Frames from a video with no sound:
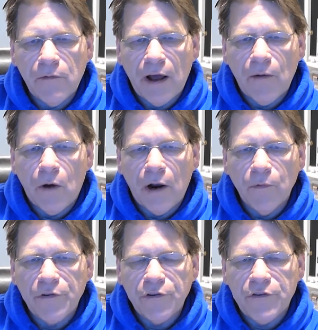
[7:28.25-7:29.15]
kind of wanted
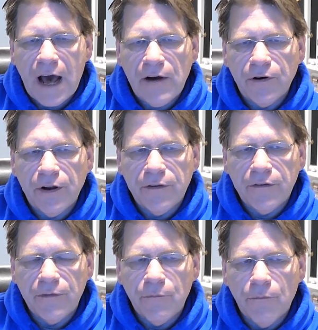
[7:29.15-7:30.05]
Richard Donner
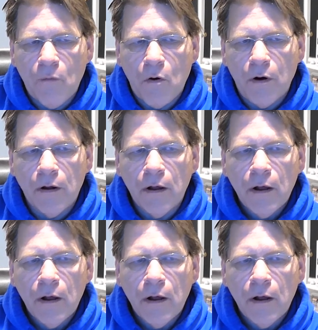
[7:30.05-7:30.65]
to more